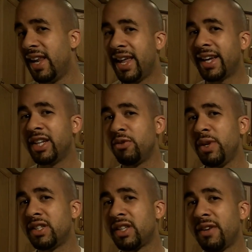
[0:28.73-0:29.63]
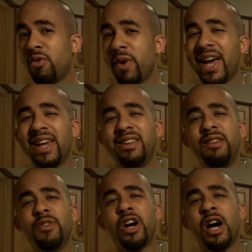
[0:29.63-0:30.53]
like and tweet this giveaway, and
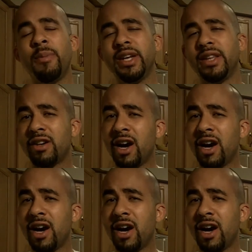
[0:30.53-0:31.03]
leave a comment in the